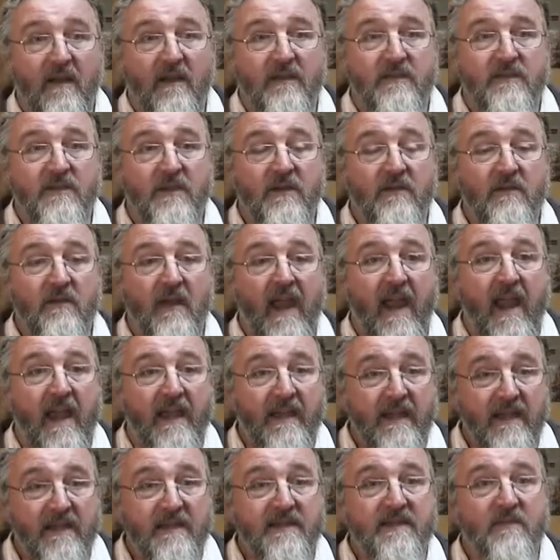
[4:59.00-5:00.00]
to
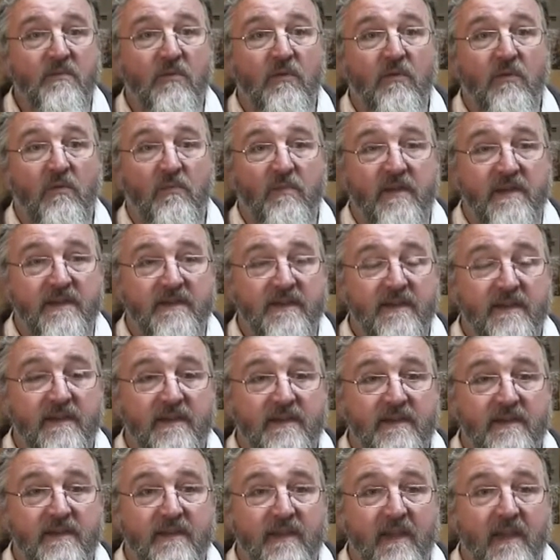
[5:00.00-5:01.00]
any small
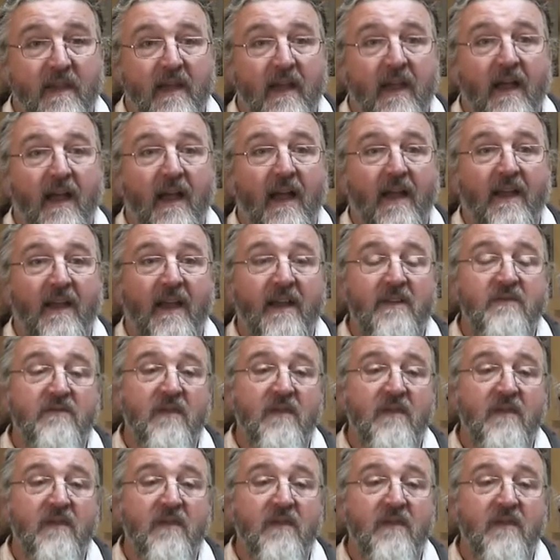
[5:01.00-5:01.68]
business, and I'd